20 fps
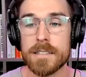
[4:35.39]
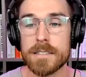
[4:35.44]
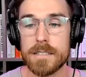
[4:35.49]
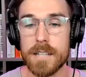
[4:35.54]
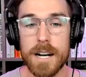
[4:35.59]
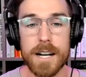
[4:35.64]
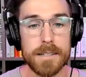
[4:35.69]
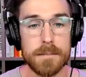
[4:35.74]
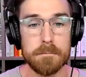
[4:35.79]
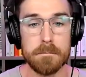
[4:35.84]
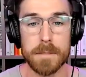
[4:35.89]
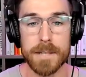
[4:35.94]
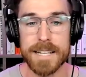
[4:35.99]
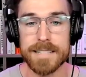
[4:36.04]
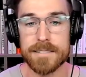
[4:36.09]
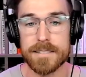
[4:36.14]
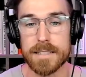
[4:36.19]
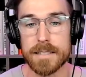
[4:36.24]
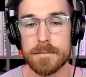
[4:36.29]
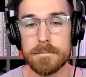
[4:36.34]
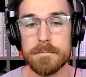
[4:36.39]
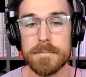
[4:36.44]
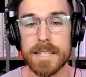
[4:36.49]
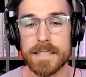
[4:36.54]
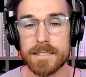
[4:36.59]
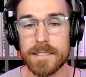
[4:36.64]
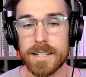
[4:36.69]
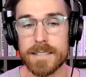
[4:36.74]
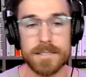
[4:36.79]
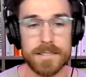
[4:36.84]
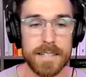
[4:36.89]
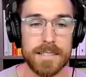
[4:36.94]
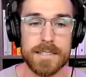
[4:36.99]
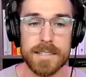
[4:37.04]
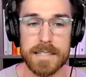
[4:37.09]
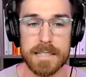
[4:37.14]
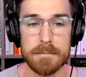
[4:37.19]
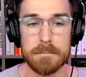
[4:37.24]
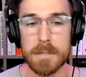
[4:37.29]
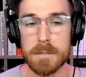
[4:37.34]
God blessed them and God said
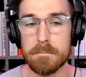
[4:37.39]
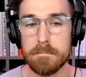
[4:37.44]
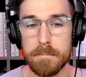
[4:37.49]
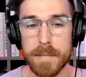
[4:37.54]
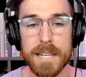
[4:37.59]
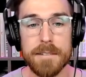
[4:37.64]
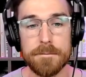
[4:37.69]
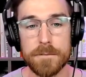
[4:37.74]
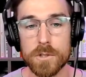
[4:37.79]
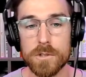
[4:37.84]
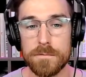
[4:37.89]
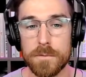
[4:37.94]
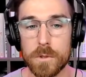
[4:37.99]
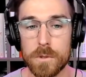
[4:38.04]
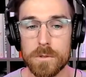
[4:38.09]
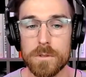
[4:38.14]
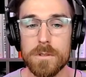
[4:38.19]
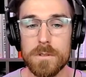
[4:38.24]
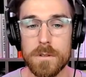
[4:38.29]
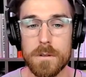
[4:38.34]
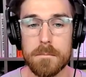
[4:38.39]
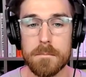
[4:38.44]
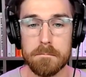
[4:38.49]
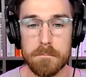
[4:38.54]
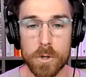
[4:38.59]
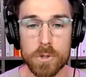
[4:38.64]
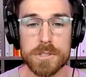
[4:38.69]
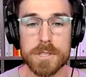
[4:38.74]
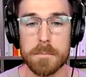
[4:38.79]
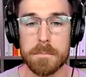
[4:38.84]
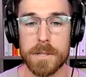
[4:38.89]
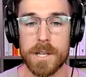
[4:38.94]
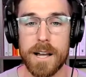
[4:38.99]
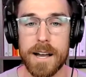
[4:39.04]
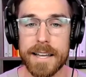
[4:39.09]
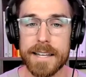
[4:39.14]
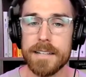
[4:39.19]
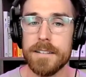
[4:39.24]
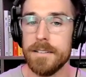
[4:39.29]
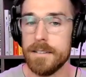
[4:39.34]
to them, be fruitful,
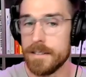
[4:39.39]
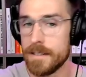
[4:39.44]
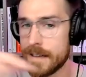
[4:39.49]
multiply,